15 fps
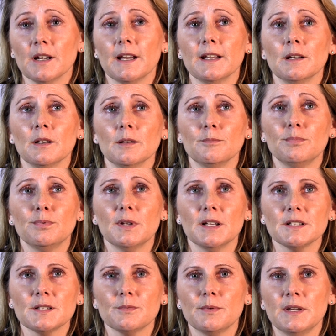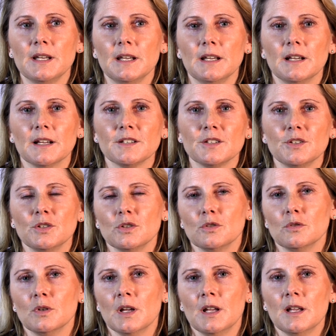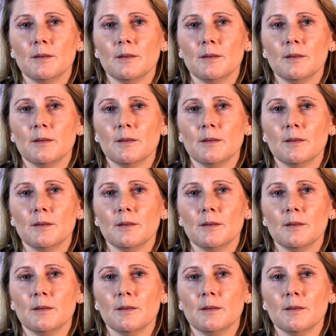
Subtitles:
and plus we got to do